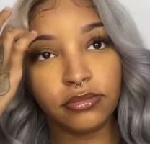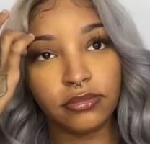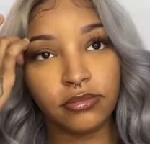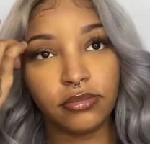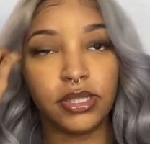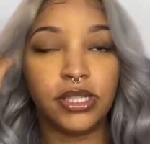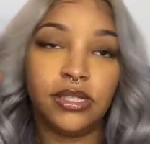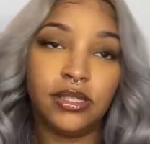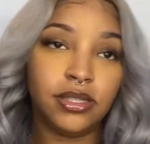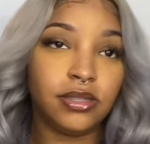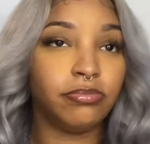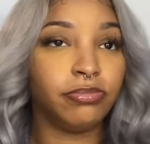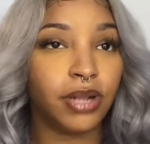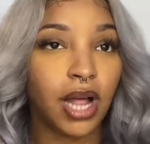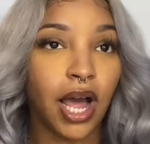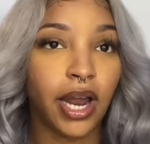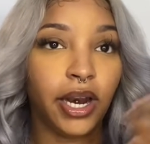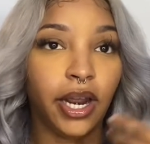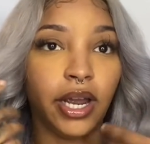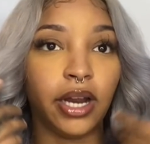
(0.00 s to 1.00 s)
it's
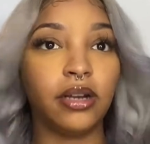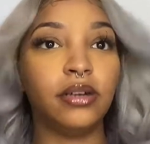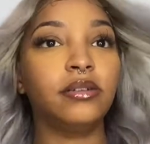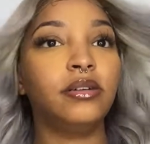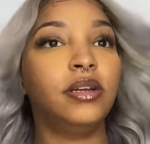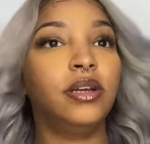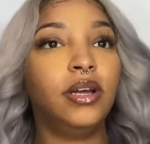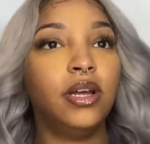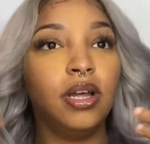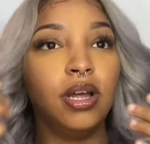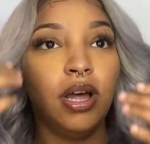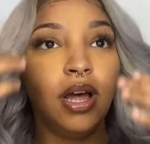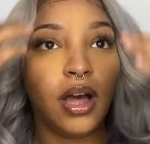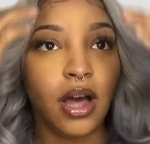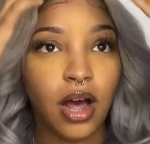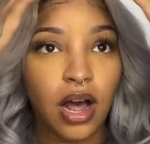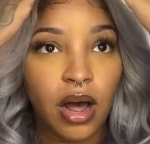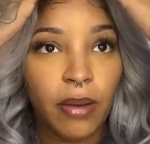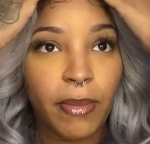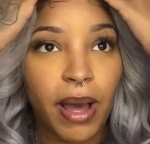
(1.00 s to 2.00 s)
blonde hair
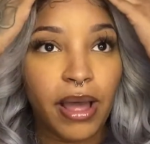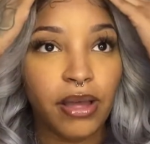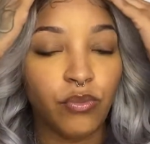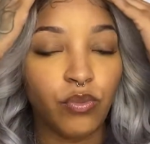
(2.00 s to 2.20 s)
um i